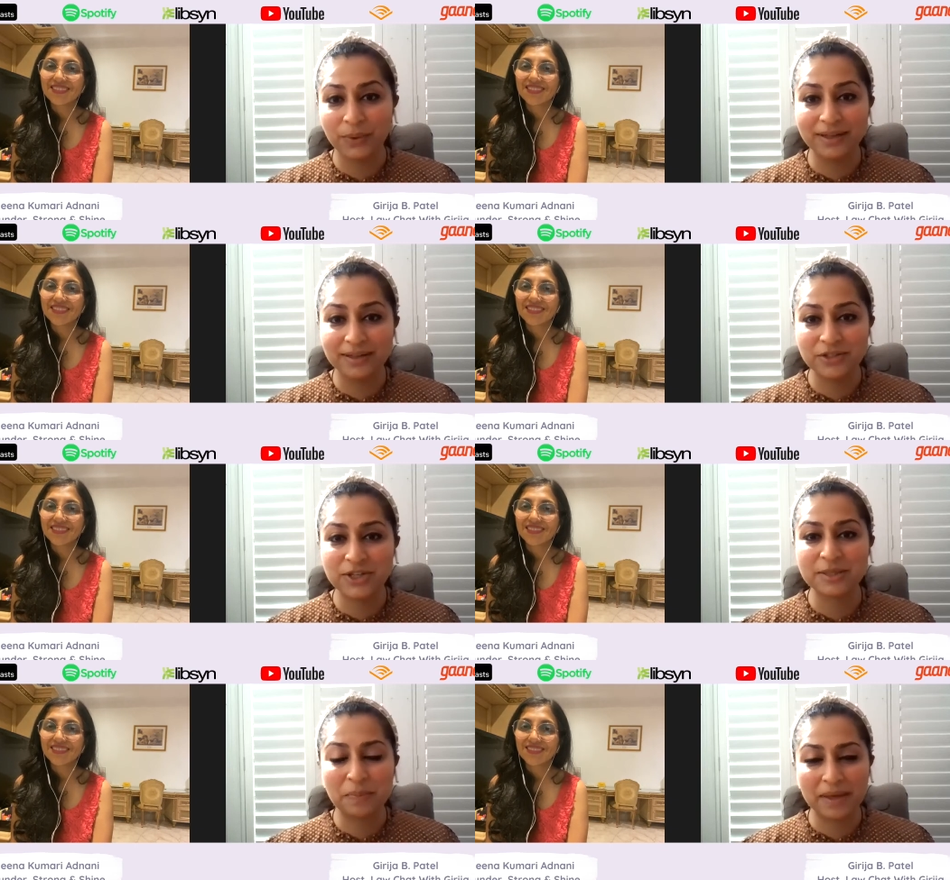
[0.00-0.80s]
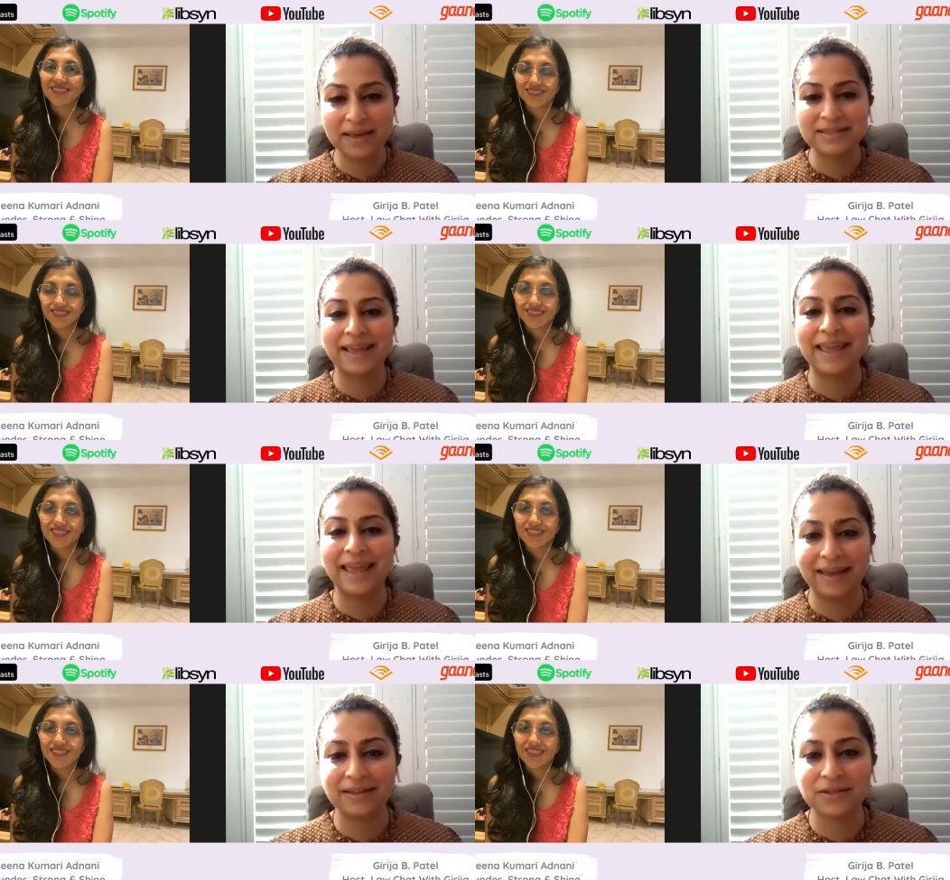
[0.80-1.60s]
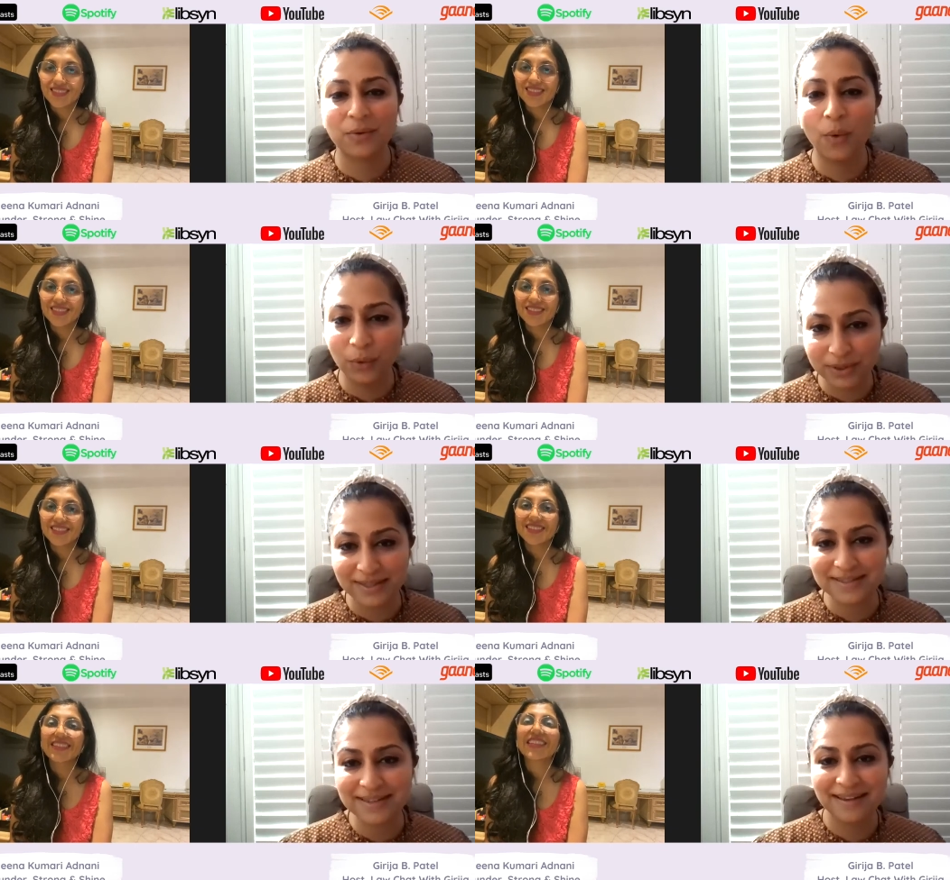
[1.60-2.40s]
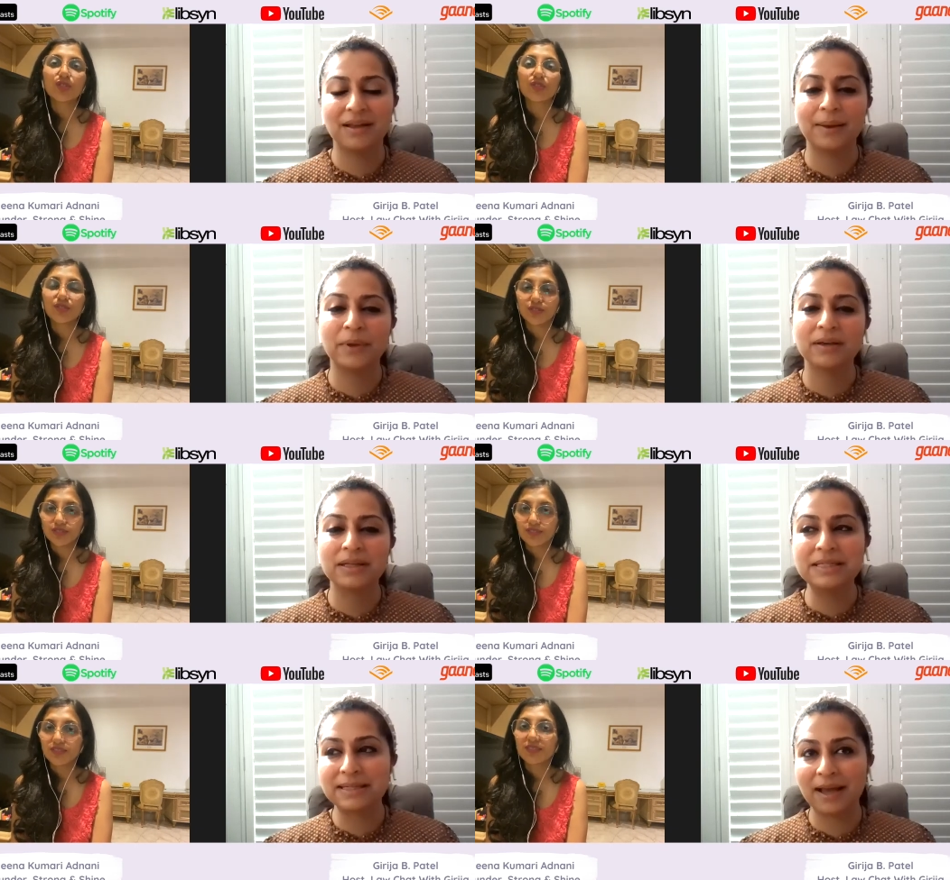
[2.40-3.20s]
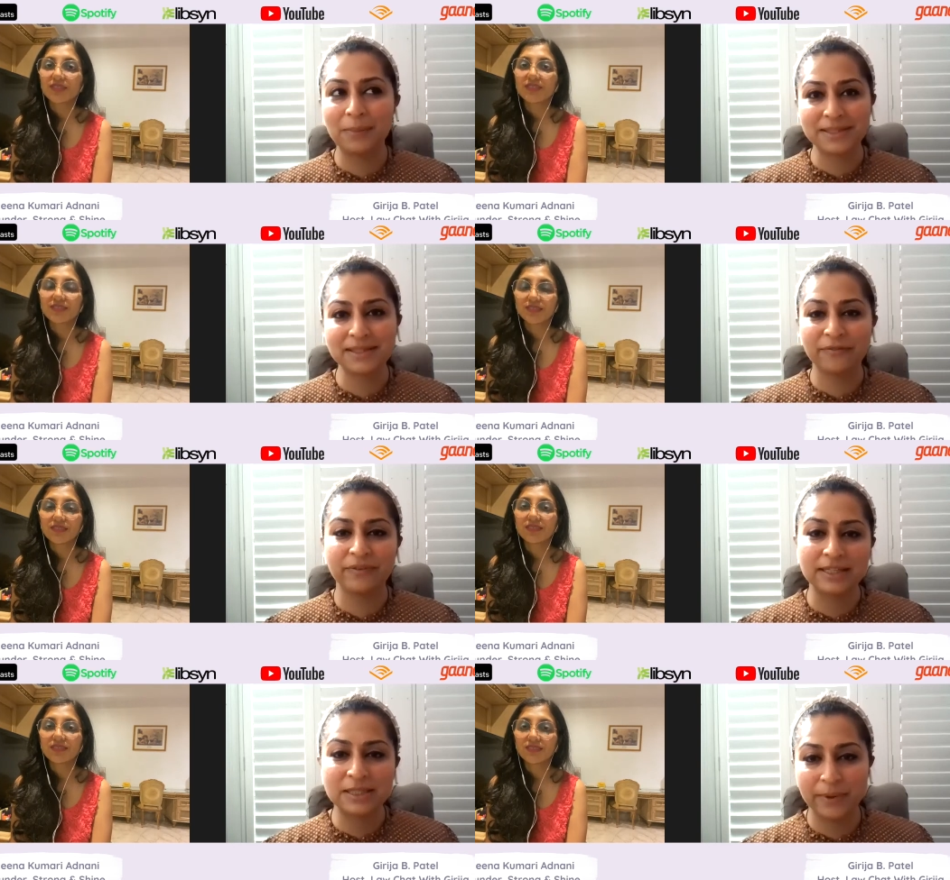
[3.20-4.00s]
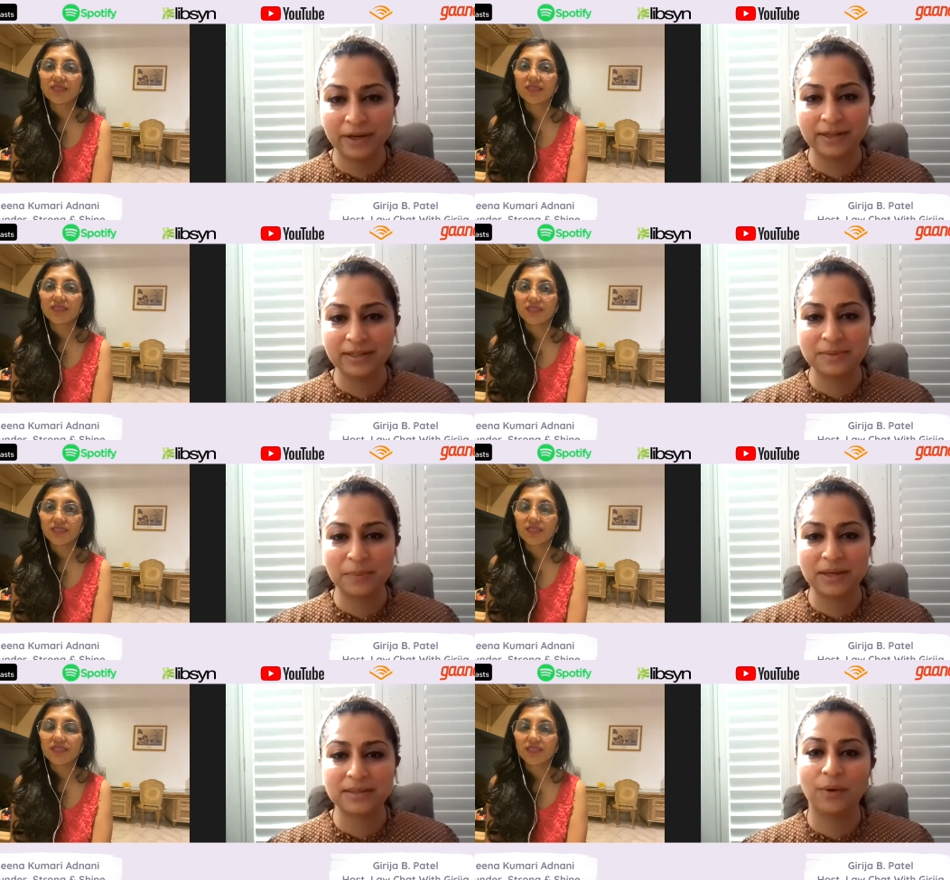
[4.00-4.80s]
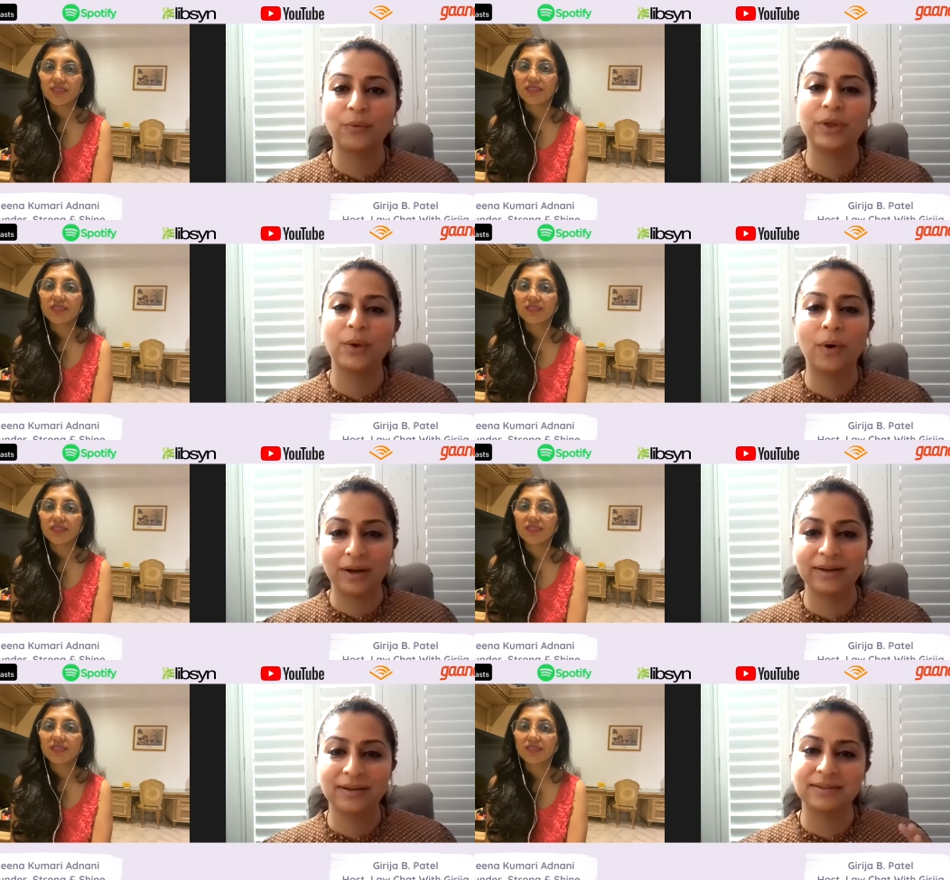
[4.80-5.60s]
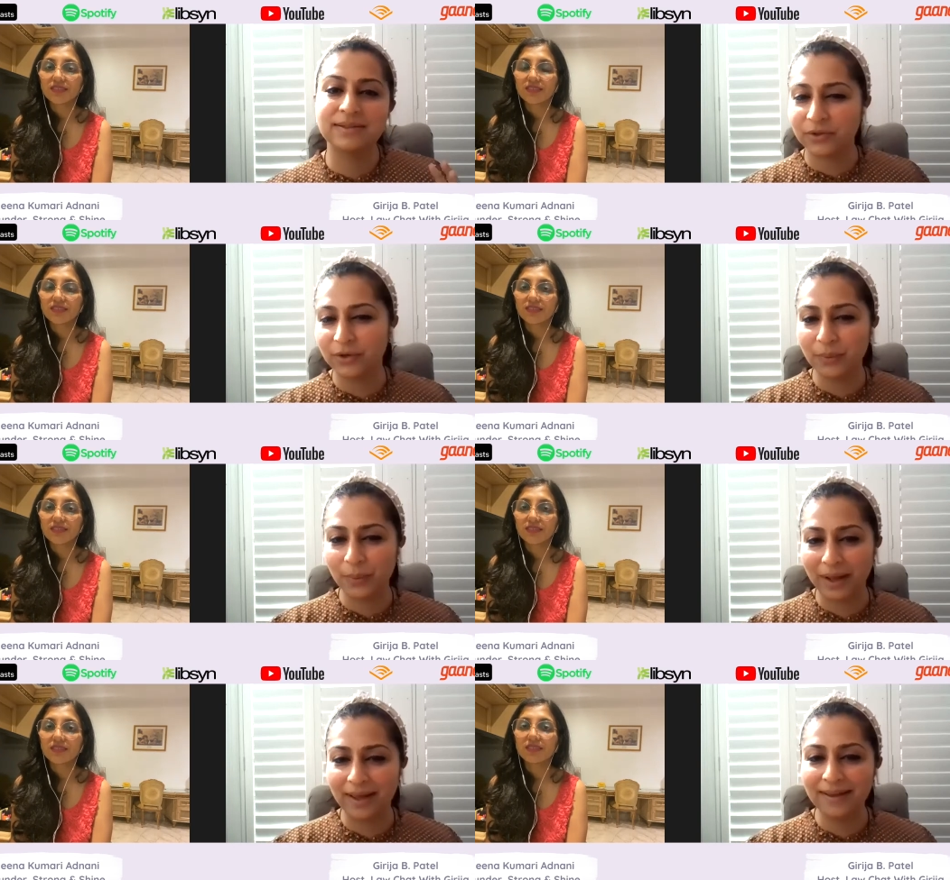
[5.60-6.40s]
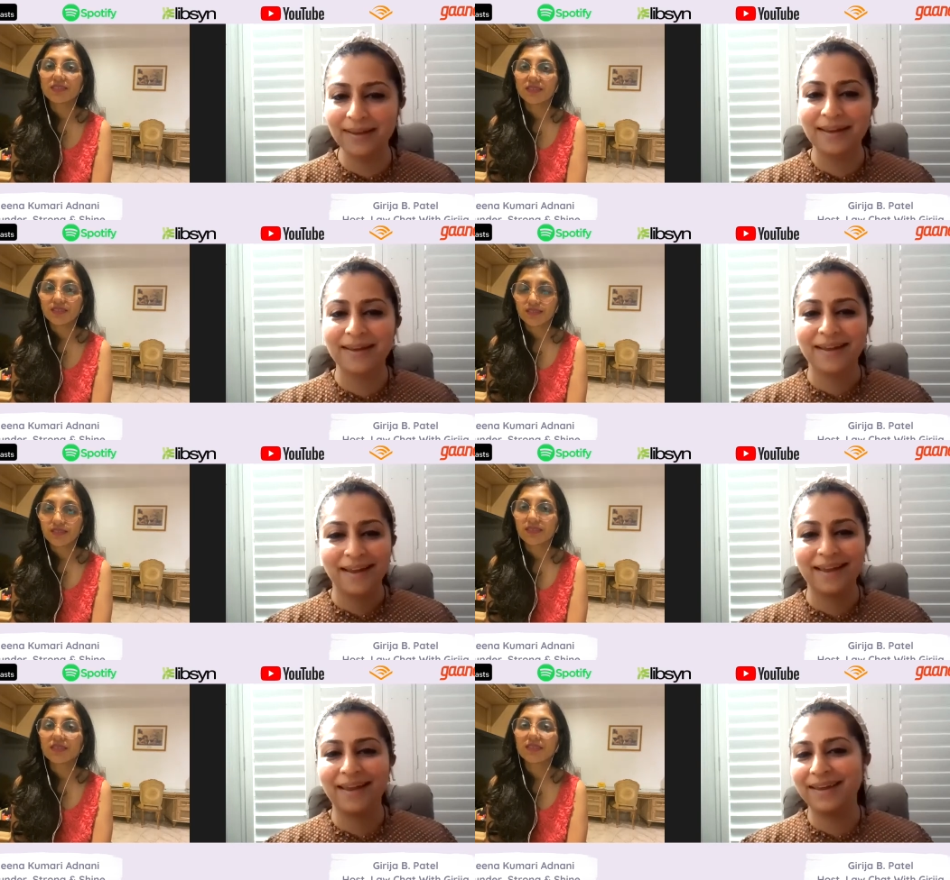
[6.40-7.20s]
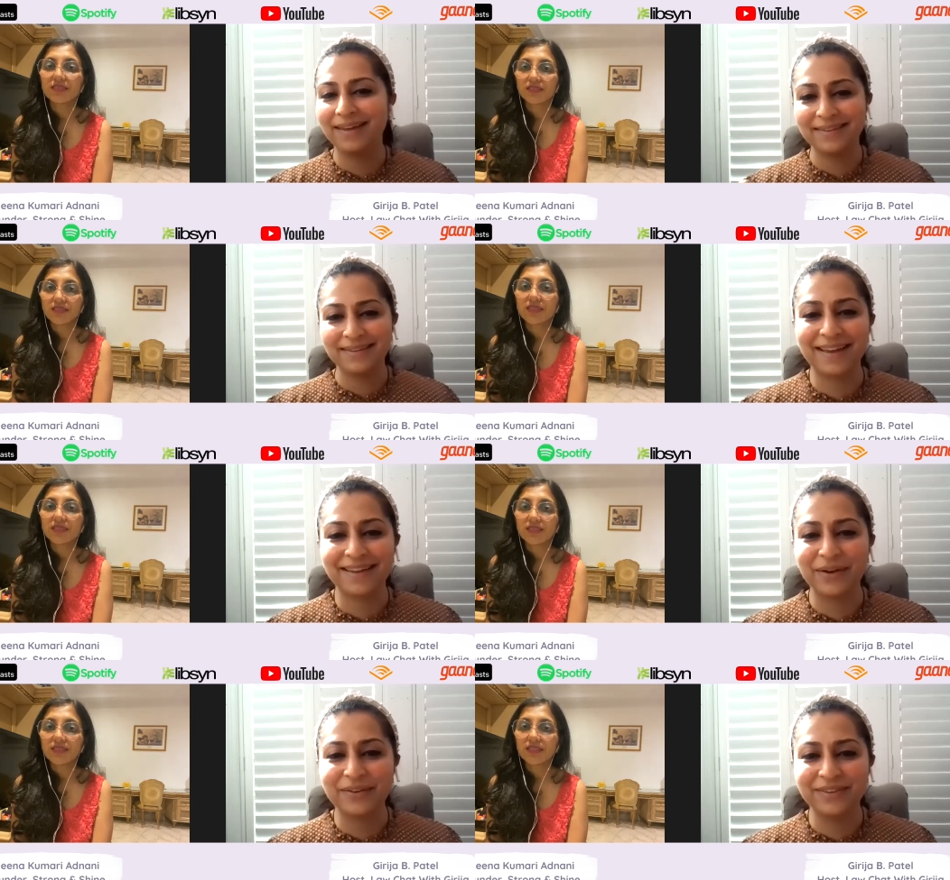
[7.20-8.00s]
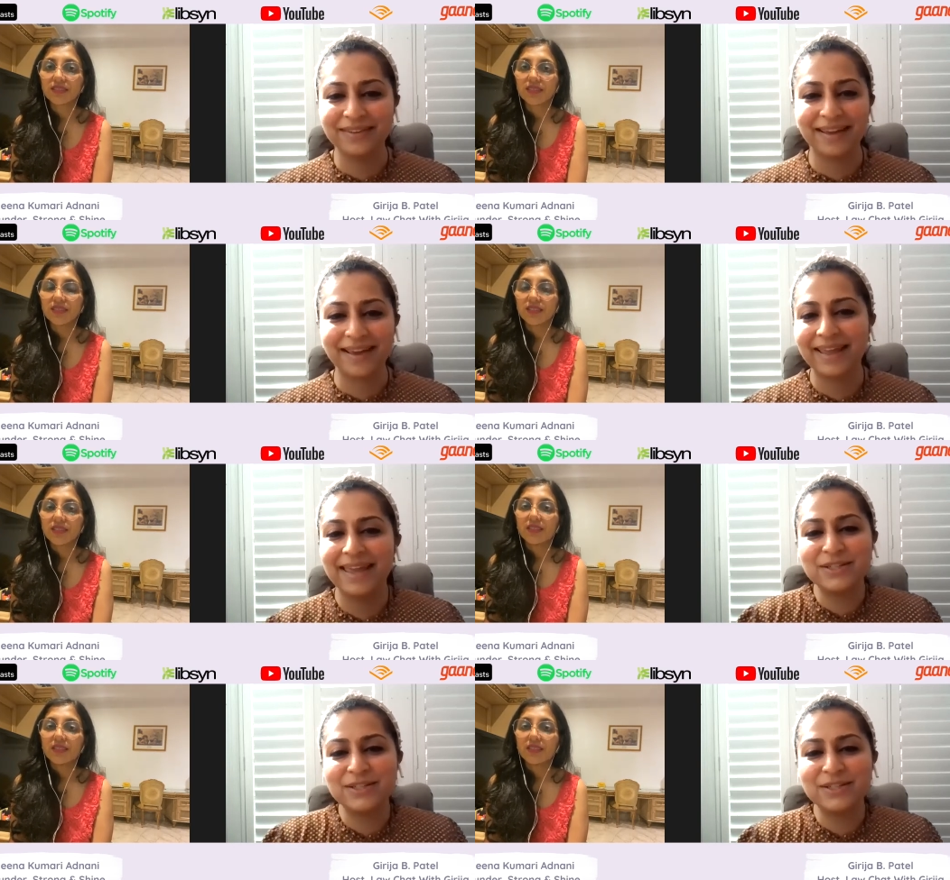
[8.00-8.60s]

Speaker 1: it just because I can't hold it. I'm not going to deny myself an experience because I only want it in a certain way. And, you know, I feel like I can't